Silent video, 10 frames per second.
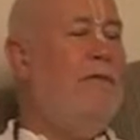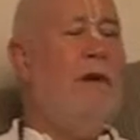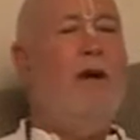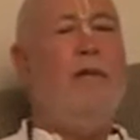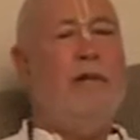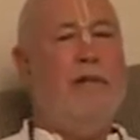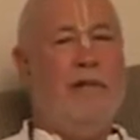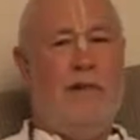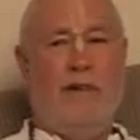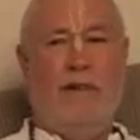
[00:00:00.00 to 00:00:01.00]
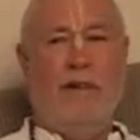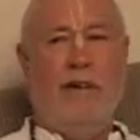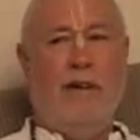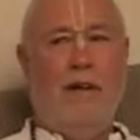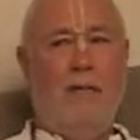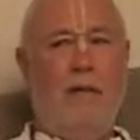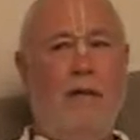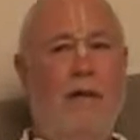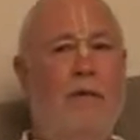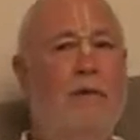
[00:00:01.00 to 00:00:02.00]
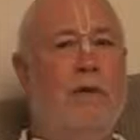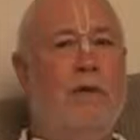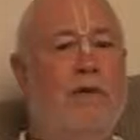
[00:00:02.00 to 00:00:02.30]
Very easy. I mean, literally